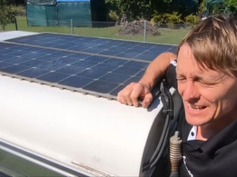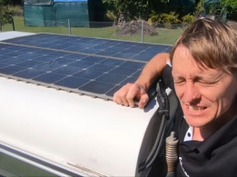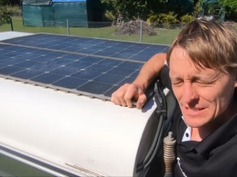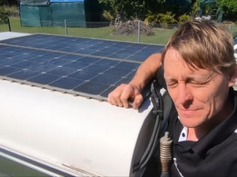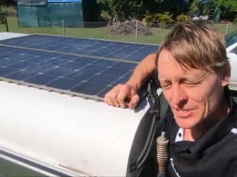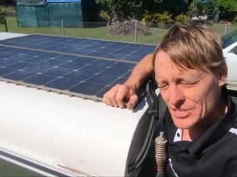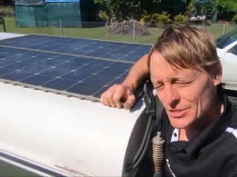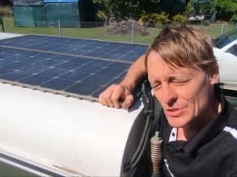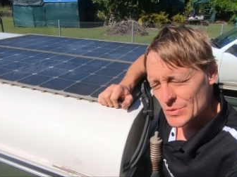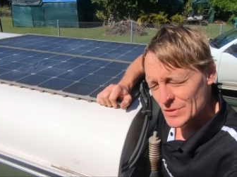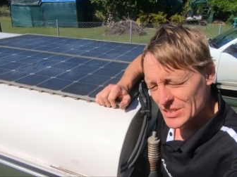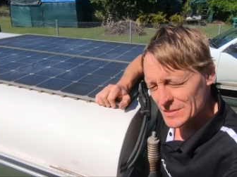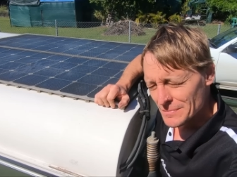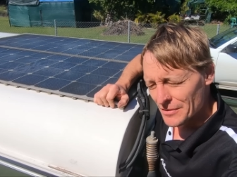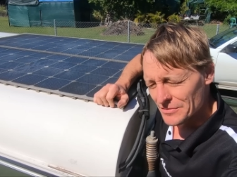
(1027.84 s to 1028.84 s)
had some issues
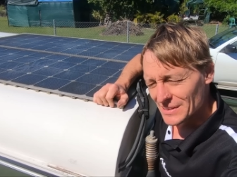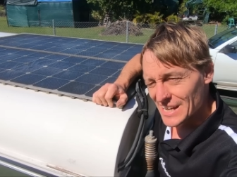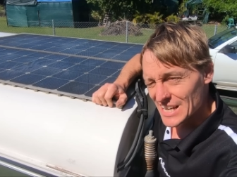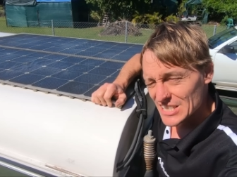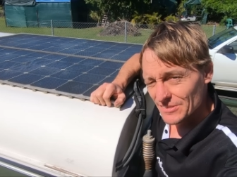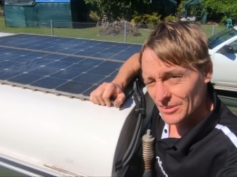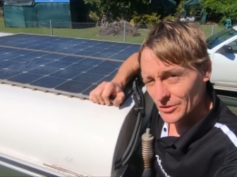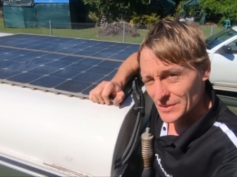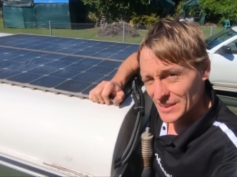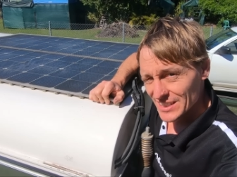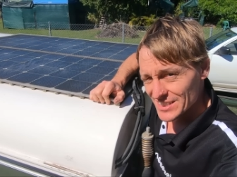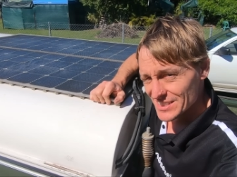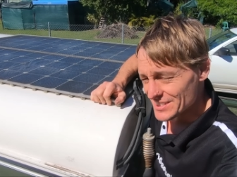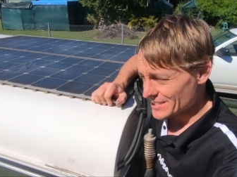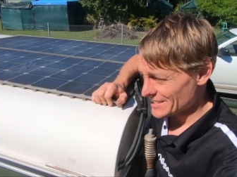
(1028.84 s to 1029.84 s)
with them over the last few
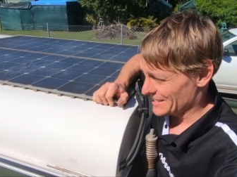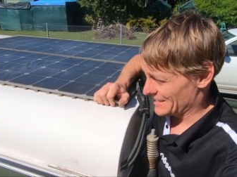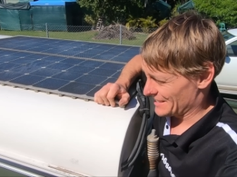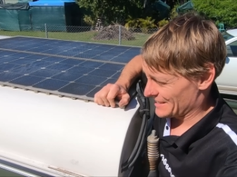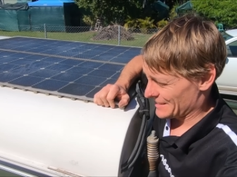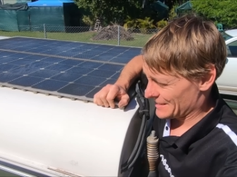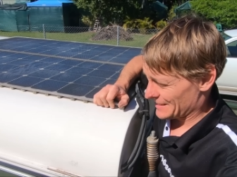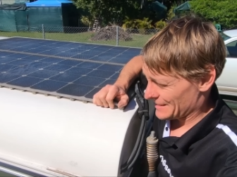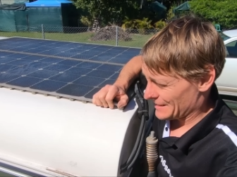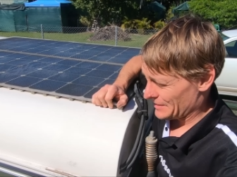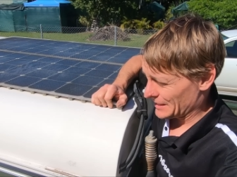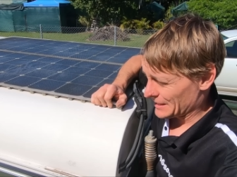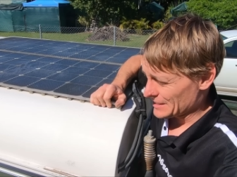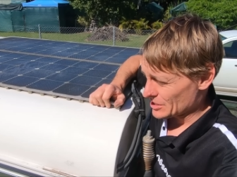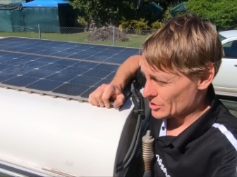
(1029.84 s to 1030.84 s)
years,
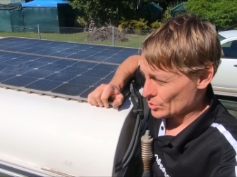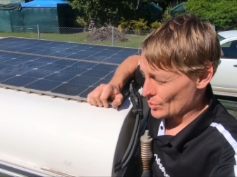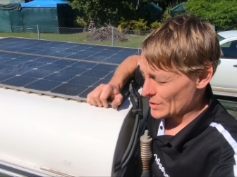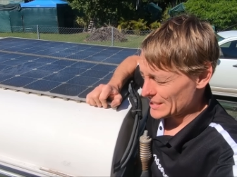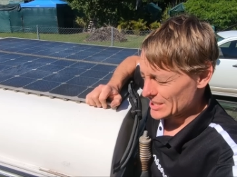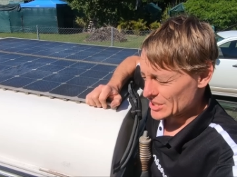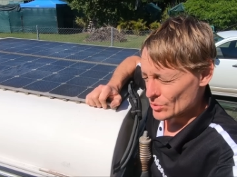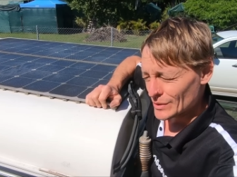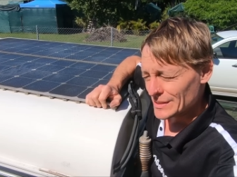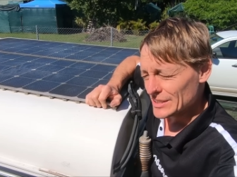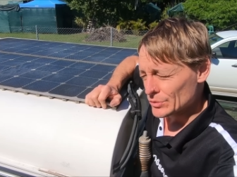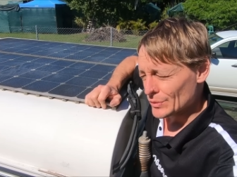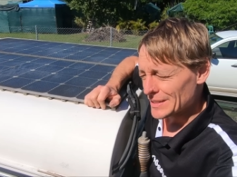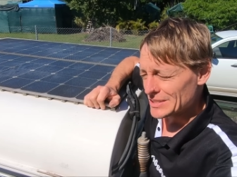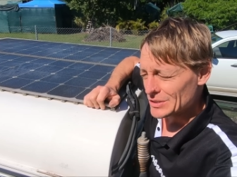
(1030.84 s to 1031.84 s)
think in 2020,
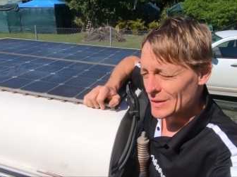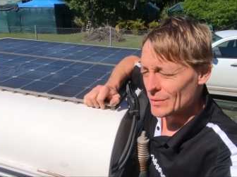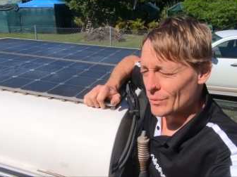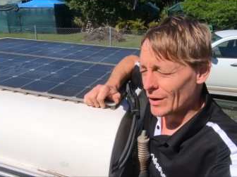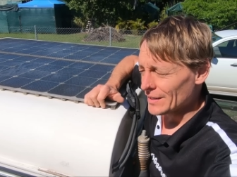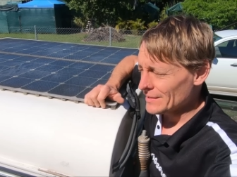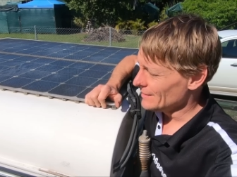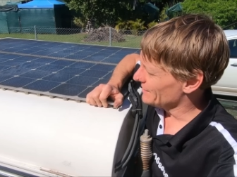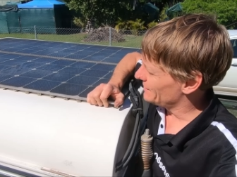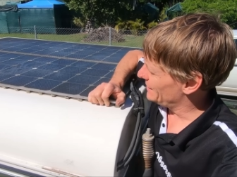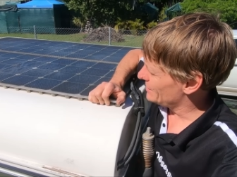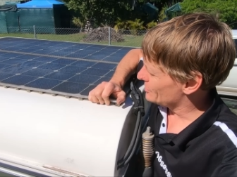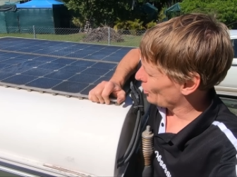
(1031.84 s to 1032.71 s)
2021, the